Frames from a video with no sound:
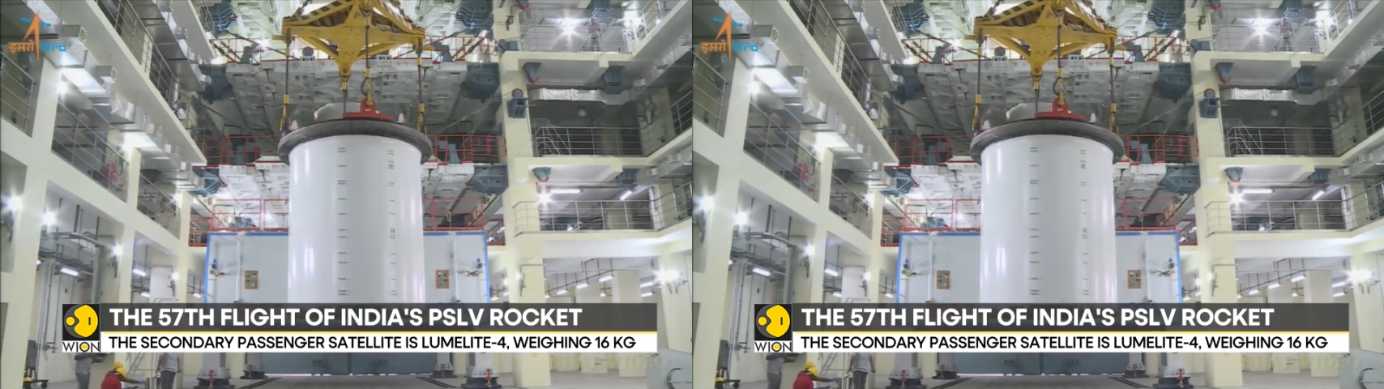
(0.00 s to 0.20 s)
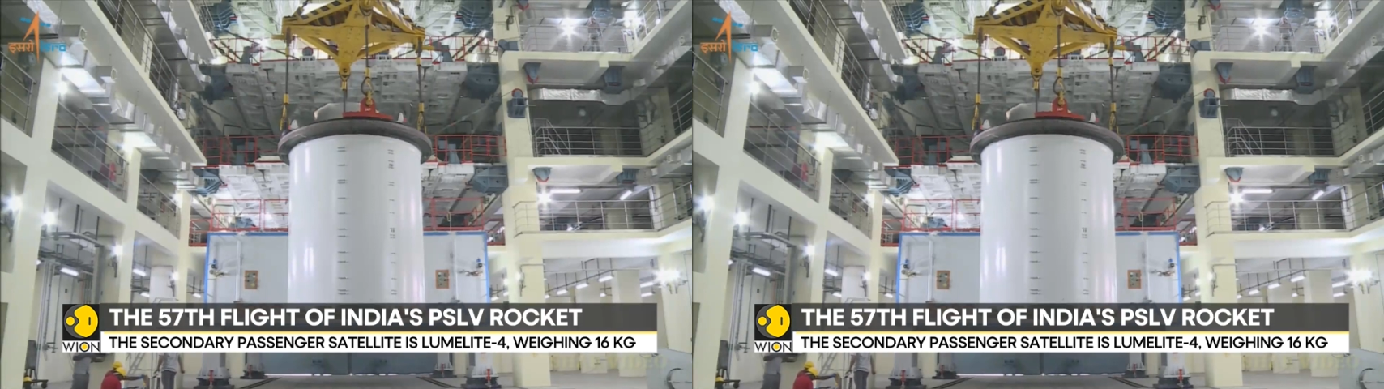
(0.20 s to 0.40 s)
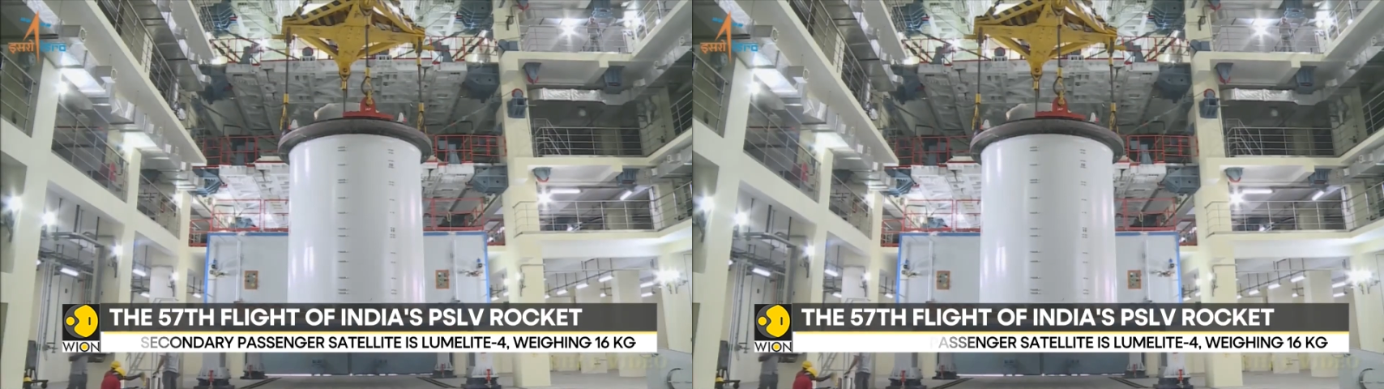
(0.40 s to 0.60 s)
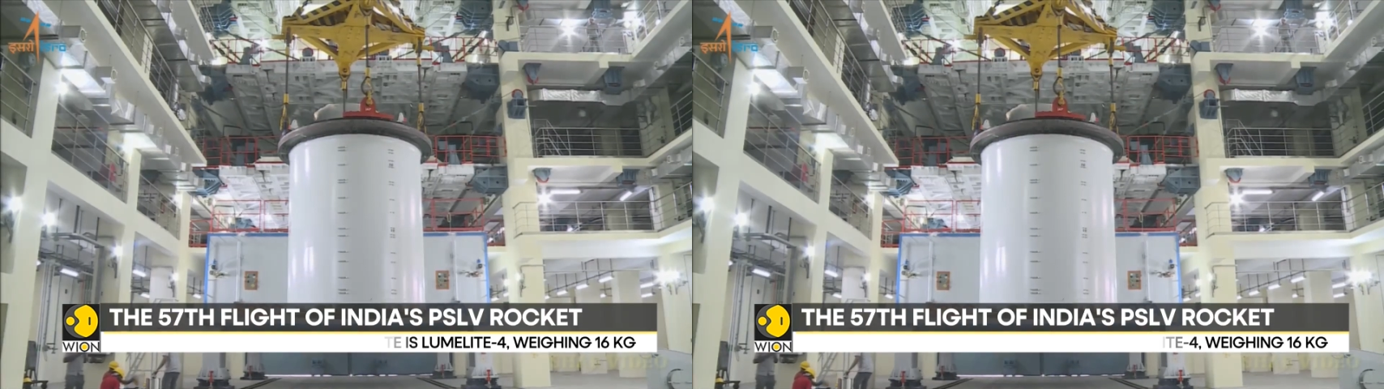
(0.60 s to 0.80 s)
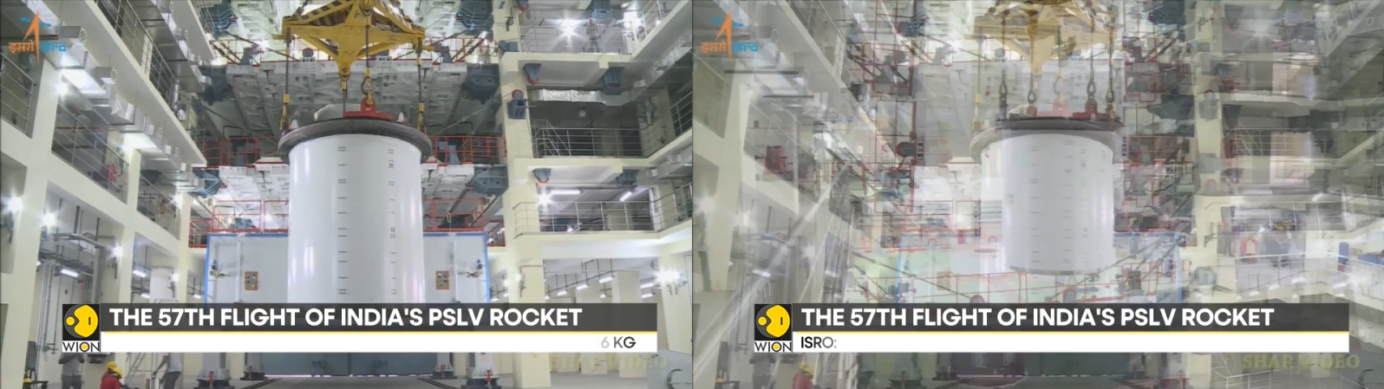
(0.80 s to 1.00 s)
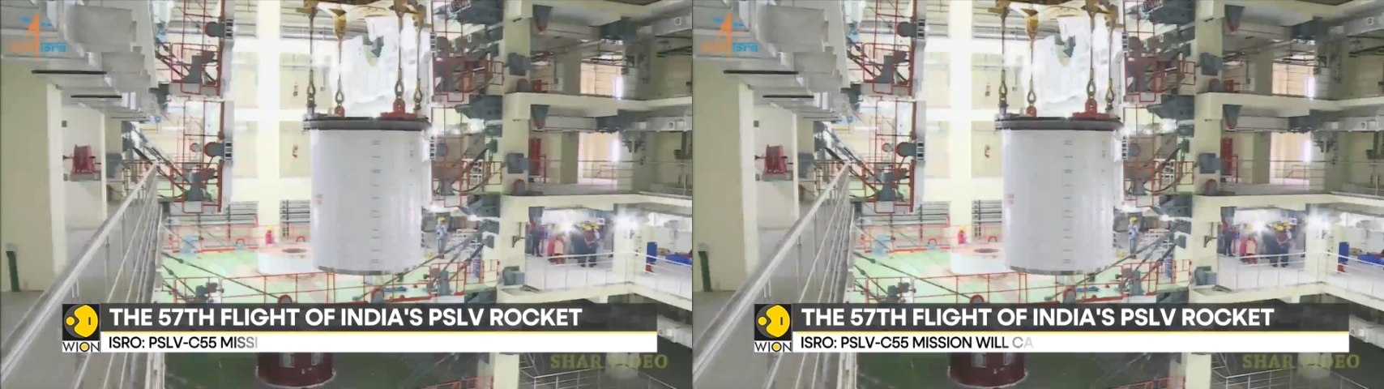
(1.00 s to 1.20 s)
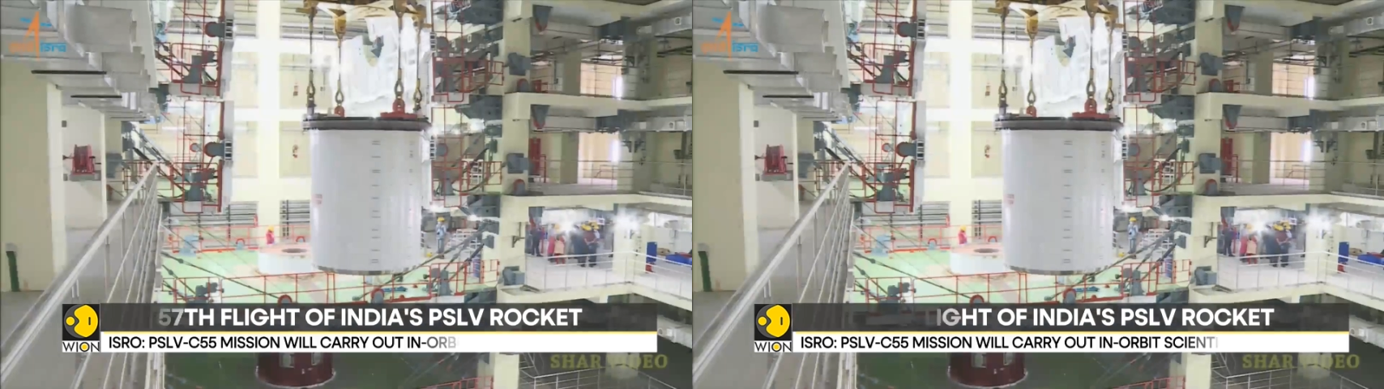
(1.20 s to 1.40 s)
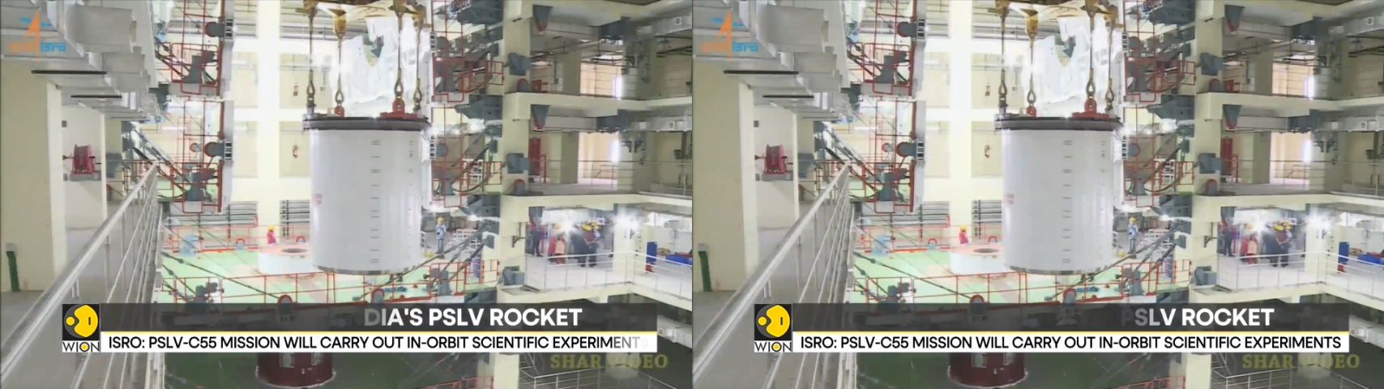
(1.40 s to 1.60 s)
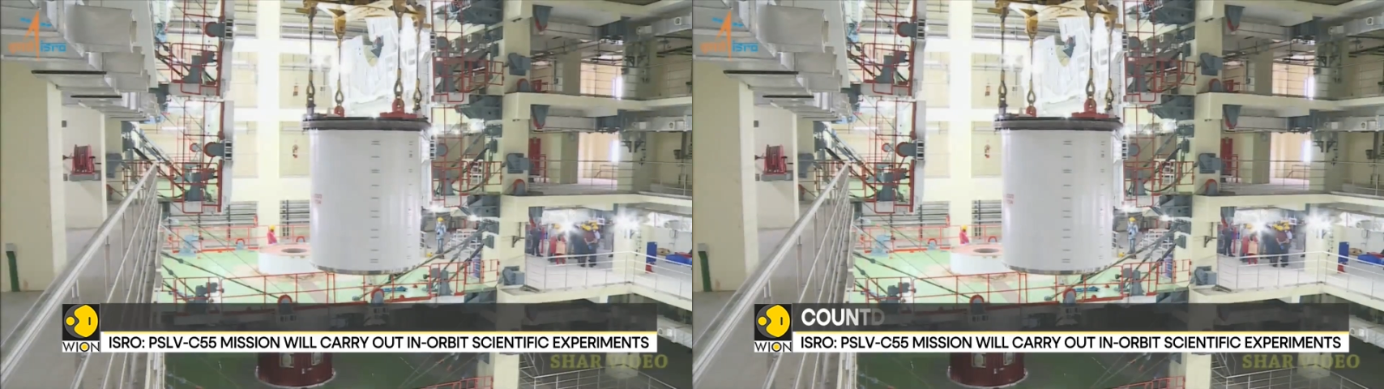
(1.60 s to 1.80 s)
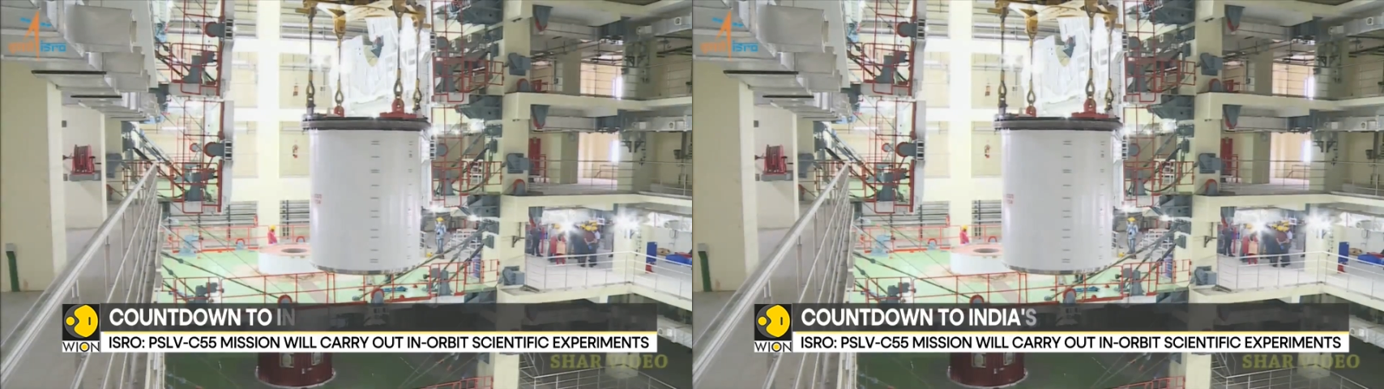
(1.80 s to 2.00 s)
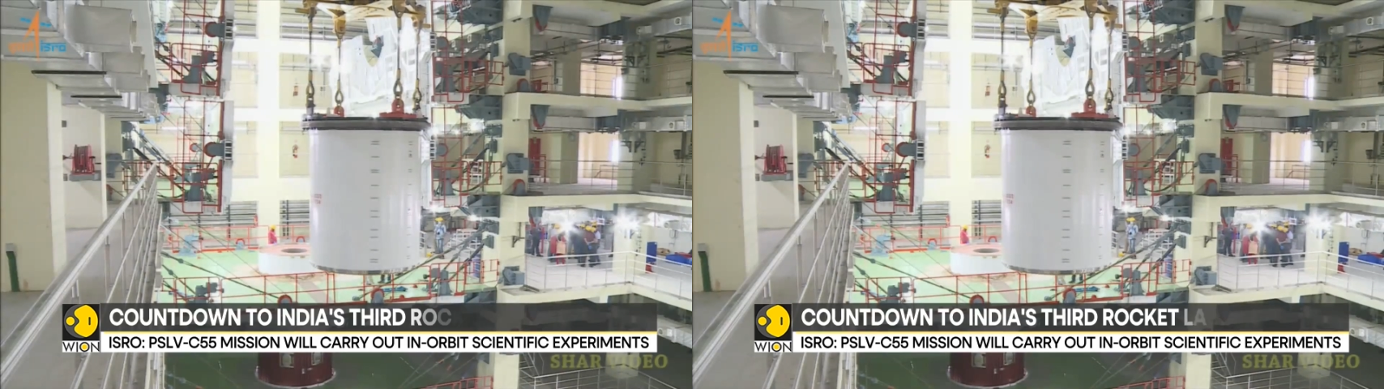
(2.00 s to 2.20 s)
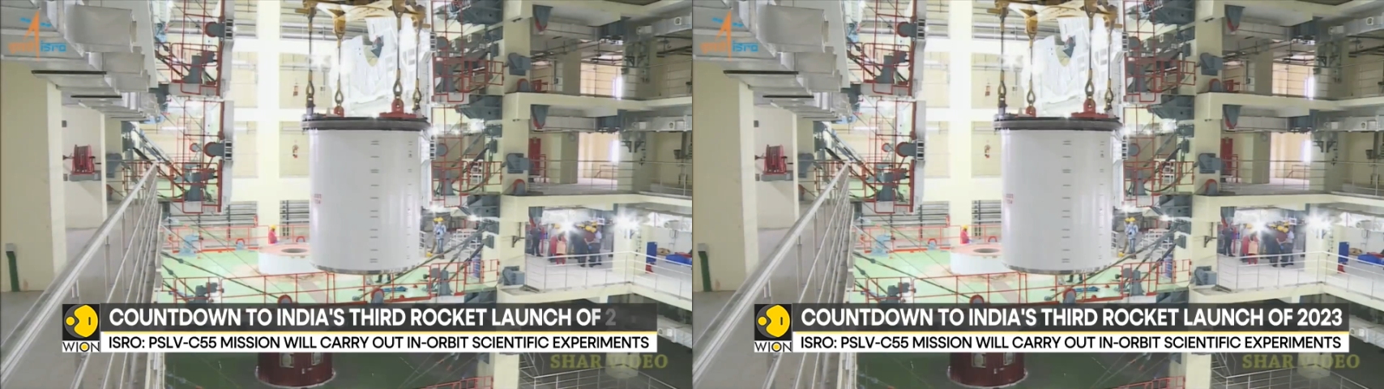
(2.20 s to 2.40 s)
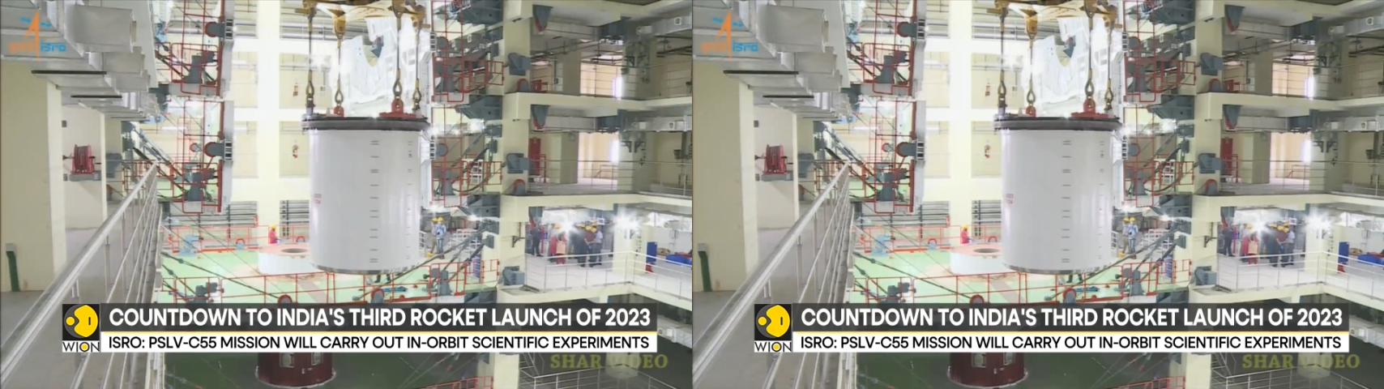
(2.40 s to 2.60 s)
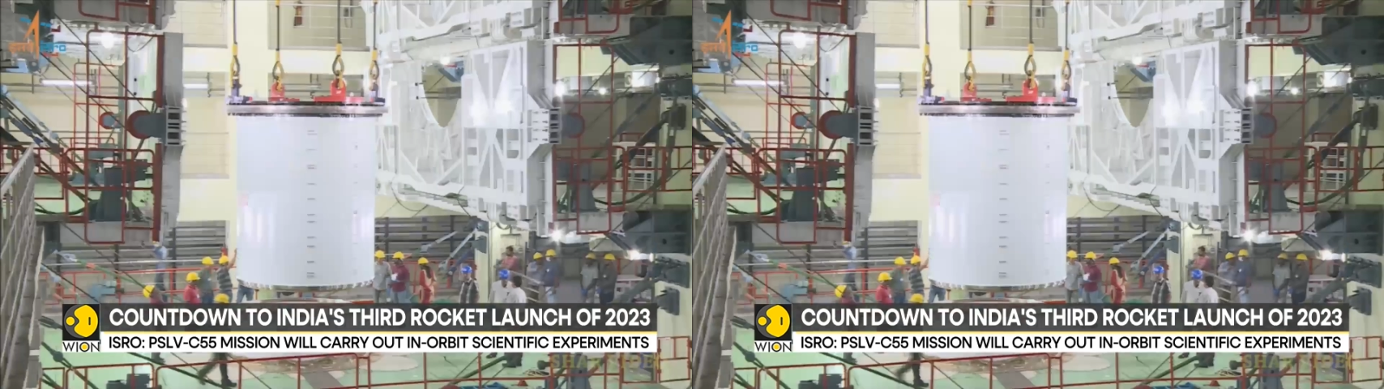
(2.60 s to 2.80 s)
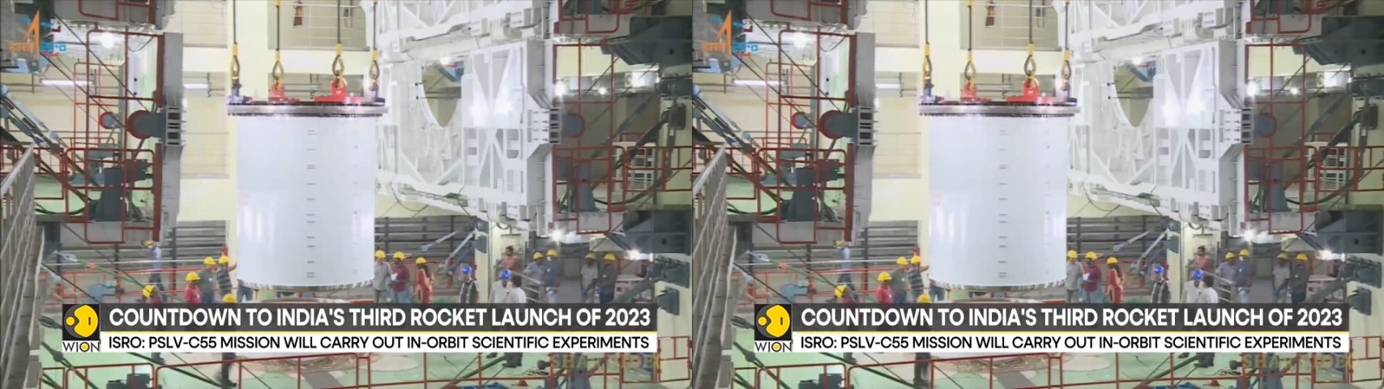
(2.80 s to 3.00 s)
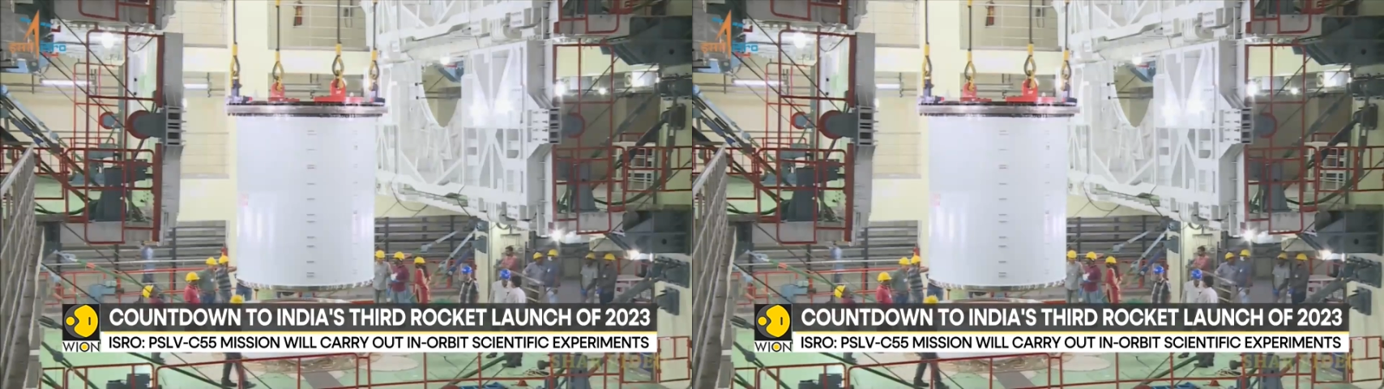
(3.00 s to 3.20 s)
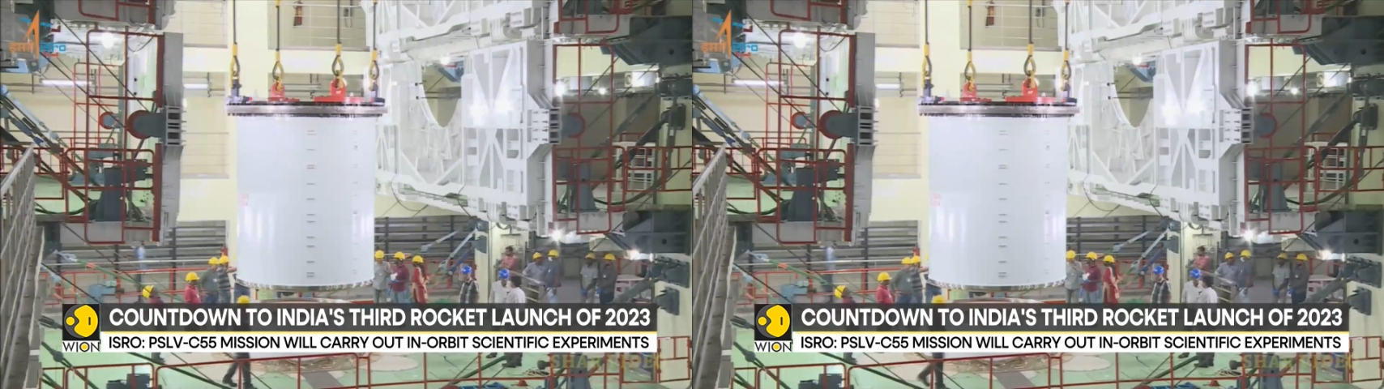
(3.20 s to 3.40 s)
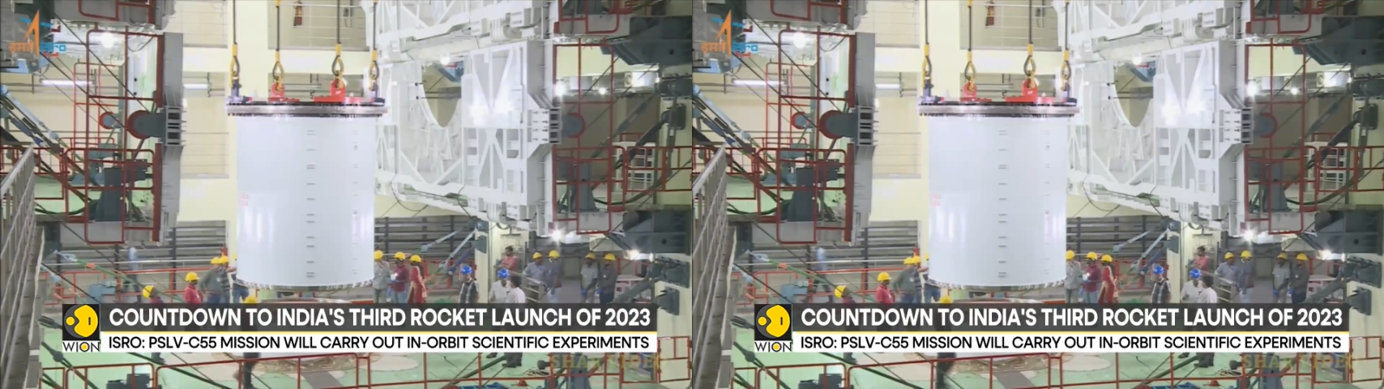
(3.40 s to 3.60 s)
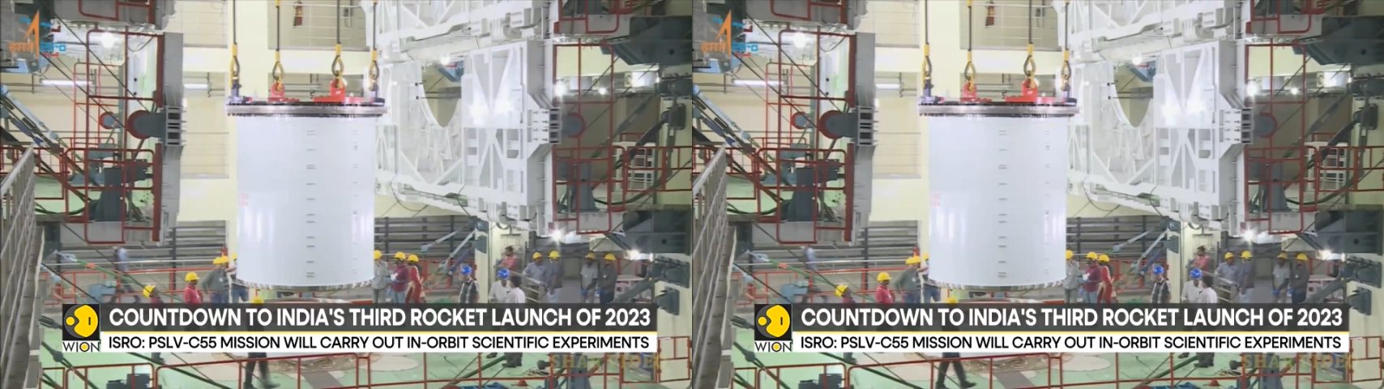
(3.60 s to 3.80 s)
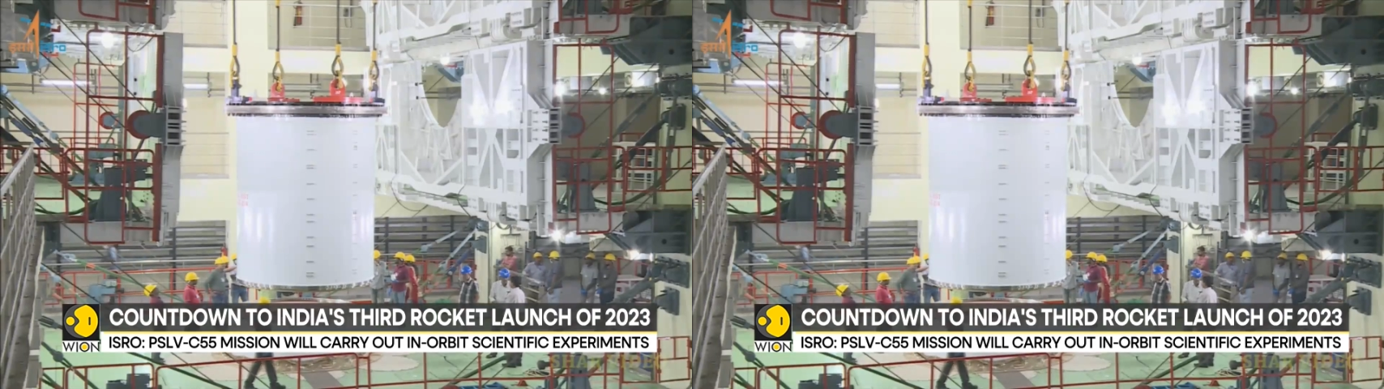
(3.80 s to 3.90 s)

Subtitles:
[unreadable: no face in view]